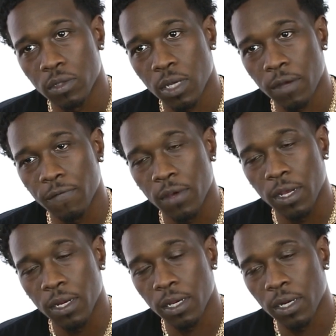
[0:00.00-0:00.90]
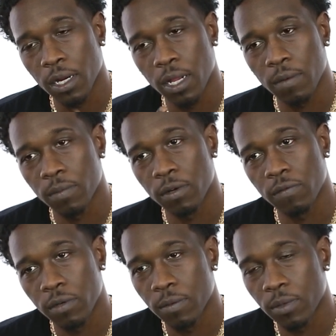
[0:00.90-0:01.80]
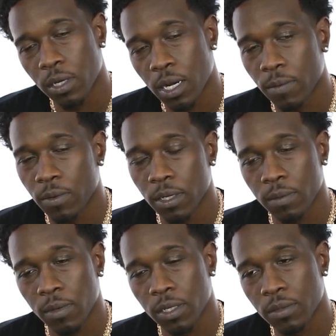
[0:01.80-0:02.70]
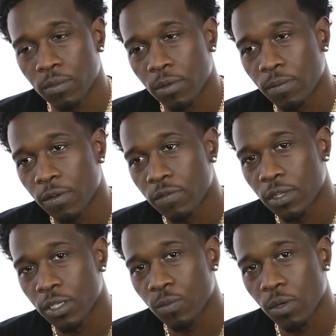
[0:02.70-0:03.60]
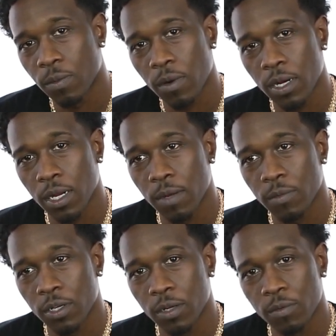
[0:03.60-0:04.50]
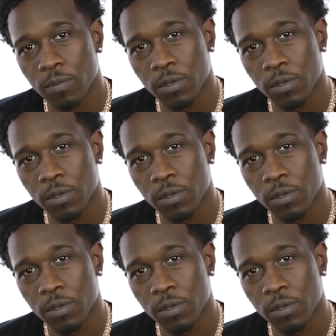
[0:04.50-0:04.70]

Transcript: I fade in and out of buffery, but I'll probably buy some more buffs next month. But right now, I'm done with